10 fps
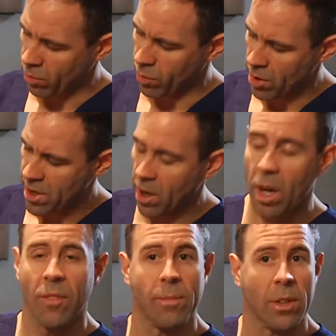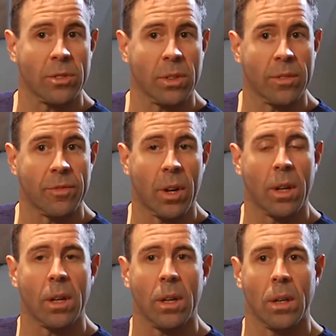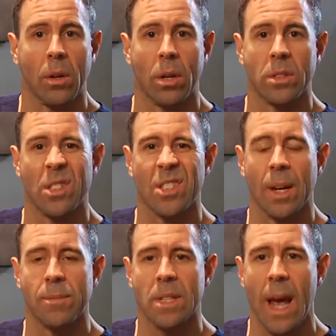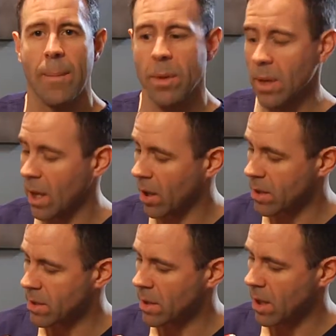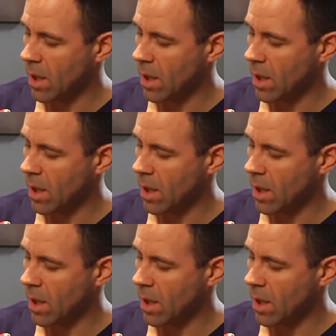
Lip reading: rotator cuff muscle in the front, known as the subscapularis,